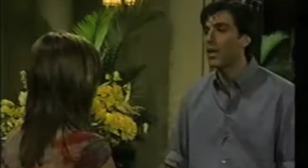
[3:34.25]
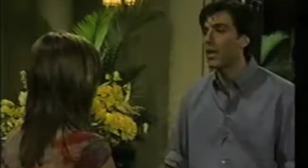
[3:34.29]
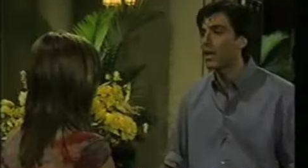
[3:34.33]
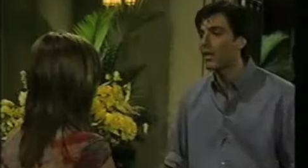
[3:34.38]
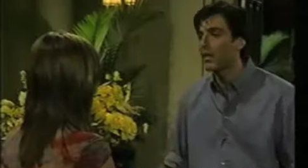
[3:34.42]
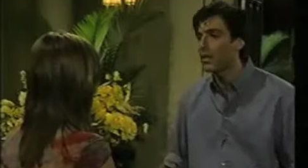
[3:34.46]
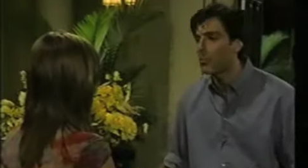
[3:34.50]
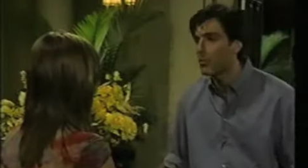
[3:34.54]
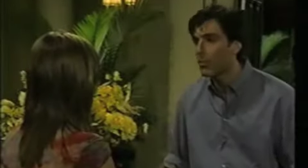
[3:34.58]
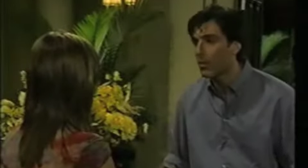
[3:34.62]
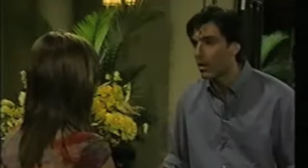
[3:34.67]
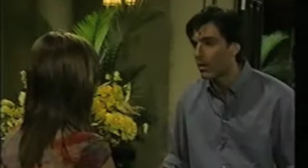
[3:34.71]

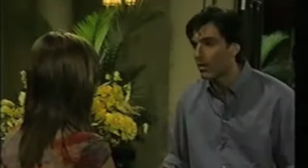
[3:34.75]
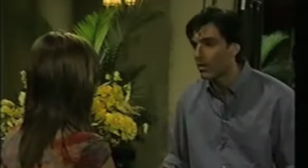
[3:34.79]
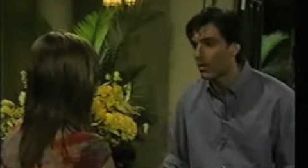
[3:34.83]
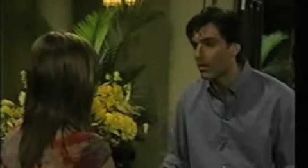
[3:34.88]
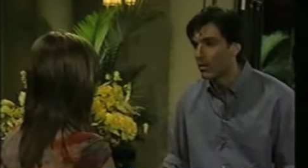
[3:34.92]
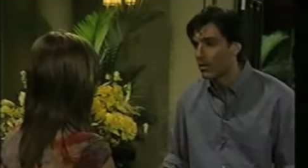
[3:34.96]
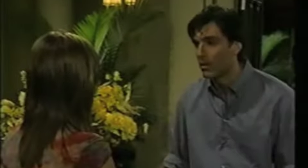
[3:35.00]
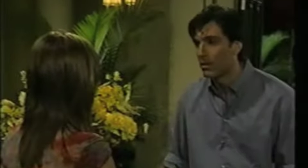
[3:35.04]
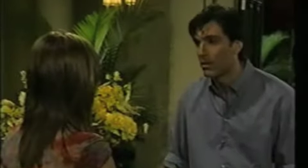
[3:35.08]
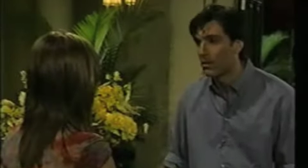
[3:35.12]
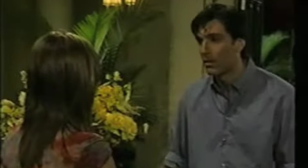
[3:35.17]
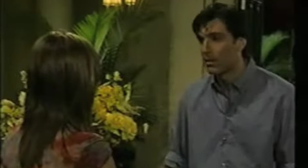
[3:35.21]
anyone.
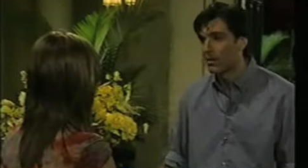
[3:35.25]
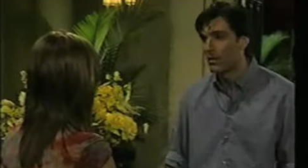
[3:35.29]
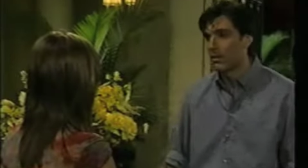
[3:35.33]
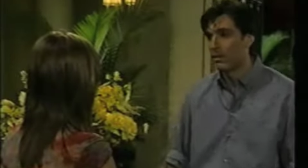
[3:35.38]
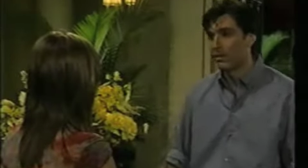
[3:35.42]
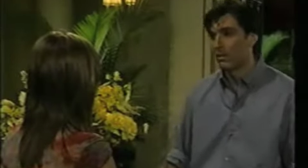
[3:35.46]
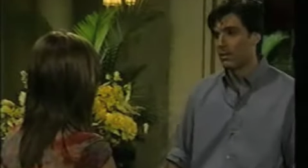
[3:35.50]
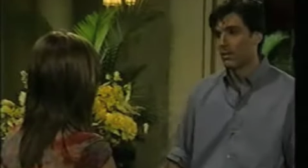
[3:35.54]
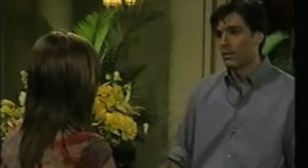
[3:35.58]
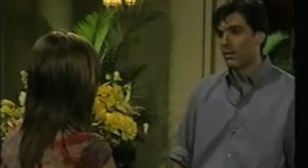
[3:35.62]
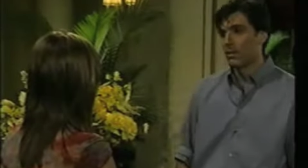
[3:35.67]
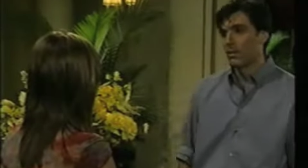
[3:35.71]

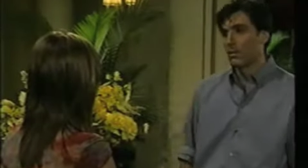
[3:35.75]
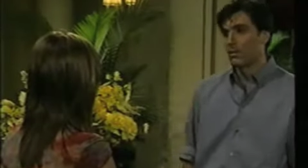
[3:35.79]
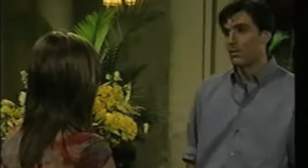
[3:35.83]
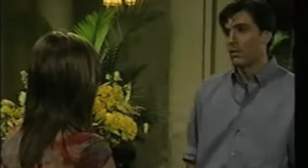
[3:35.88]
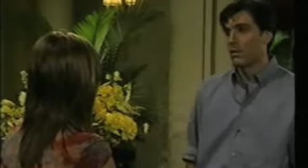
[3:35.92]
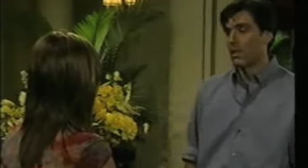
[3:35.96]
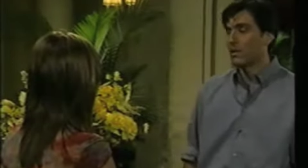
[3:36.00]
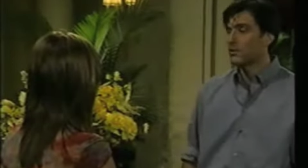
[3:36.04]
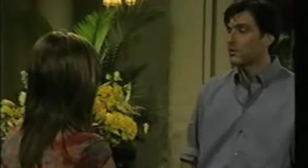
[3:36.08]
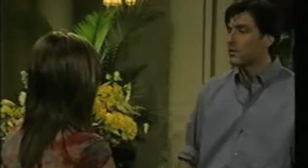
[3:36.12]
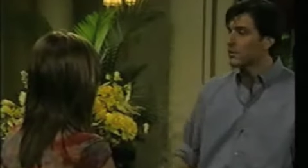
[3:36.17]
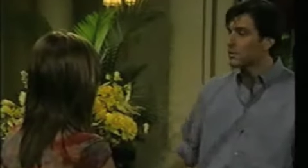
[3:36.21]

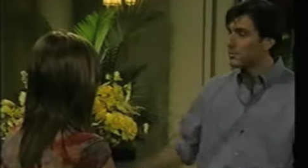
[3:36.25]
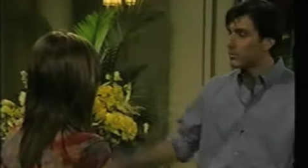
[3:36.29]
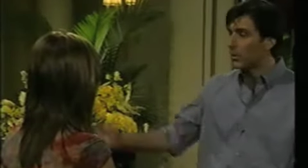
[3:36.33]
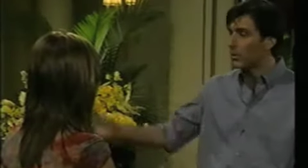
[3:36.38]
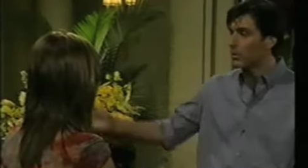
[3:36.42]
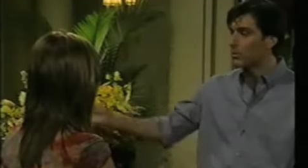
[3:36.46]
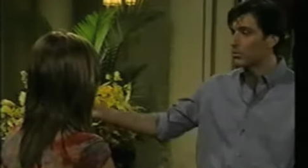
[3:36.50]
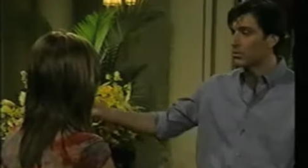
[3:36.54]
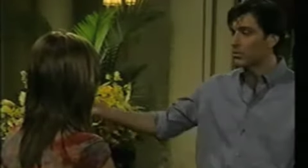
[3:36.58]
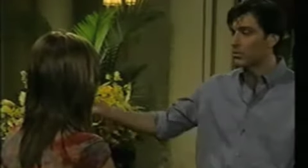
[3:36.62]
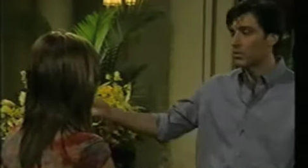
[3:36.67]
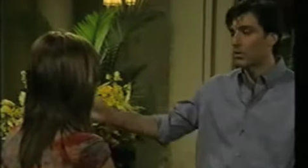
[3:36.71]
I just
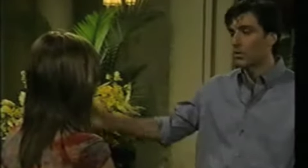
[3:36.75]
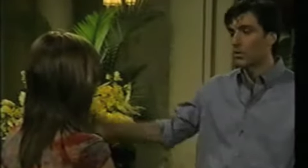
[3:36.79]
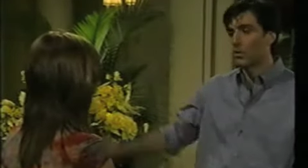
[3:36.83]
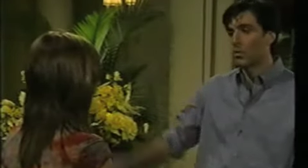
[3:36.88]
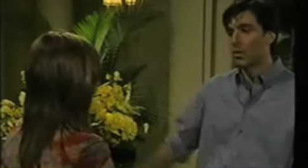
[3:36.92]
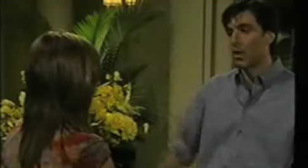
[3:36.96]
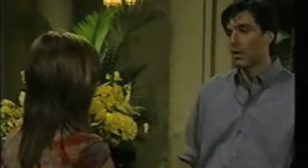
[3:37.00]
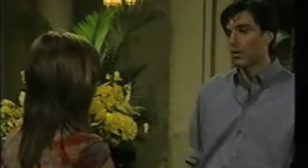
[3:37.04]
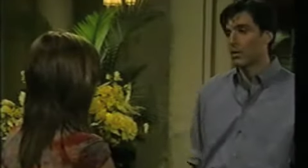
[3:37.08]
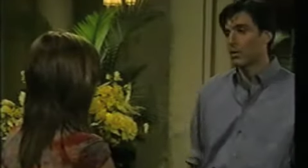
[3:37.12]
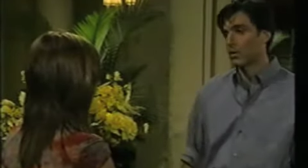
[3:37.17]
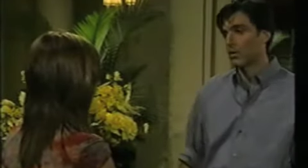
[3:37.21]
spoke to her a little
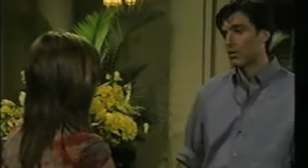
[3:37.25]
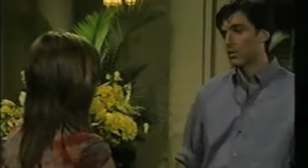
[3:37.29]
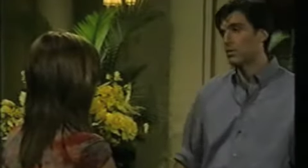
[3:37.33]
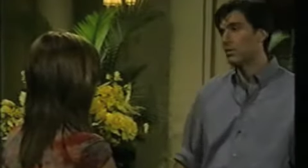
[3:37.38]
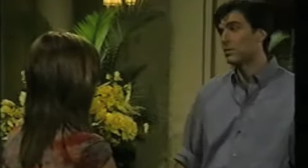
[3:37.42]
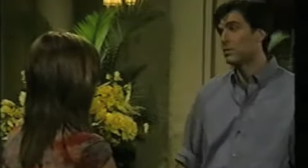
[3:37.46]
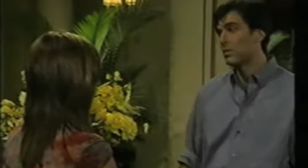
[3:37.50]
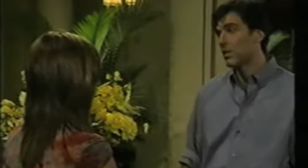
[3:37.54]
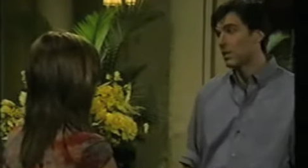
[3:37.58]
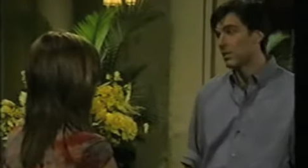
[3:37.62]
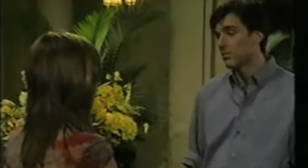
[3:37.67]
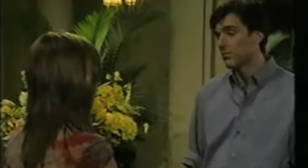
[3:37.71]
while ago. She's at her